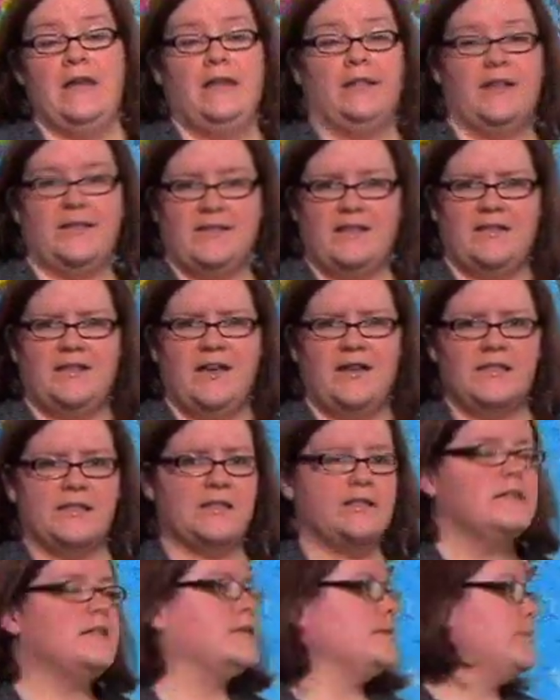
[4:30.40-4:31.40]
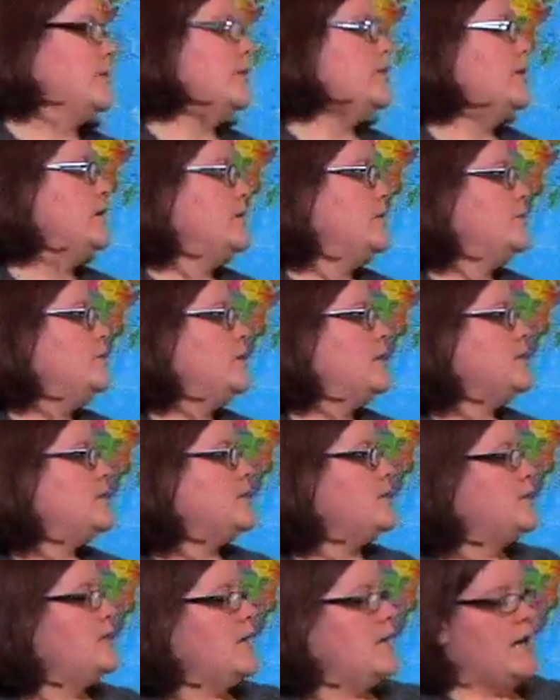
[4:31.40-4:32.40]
That's a lot to think about all at
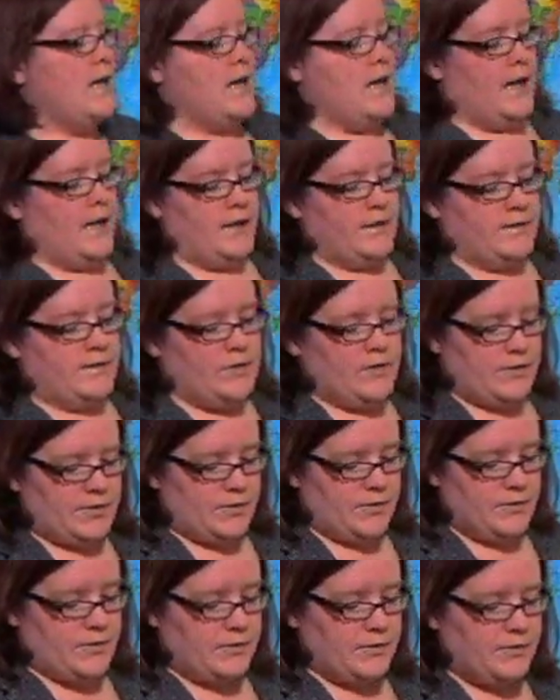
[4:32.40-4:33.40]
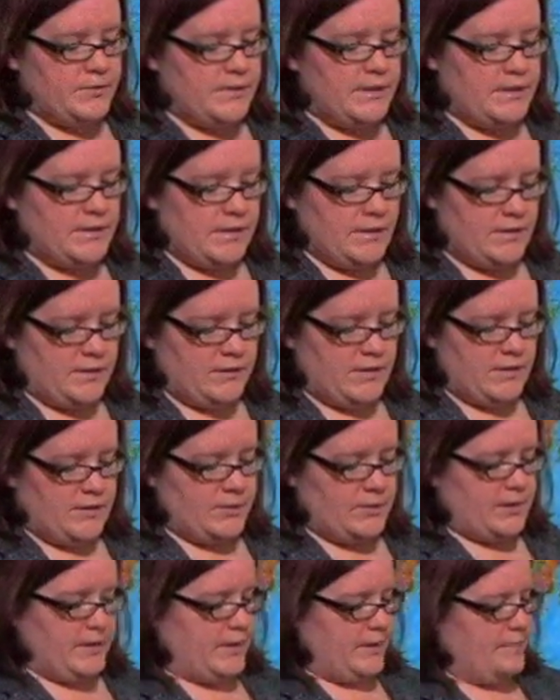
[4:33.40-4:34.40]
once. So let's go through these
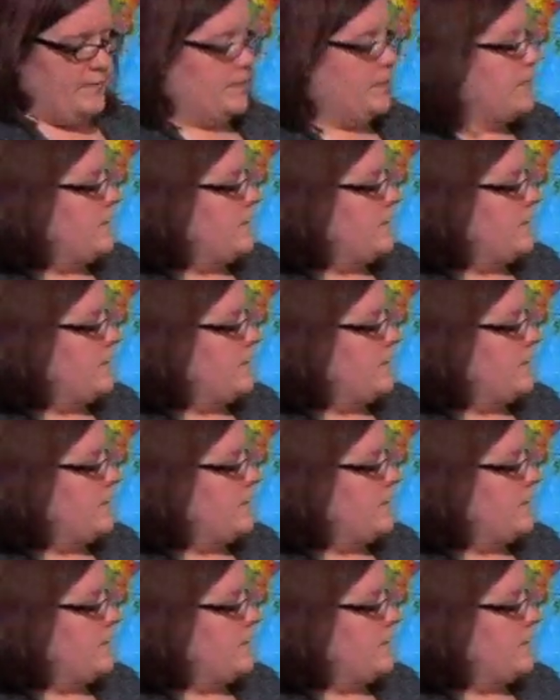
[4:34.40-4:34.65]
individually.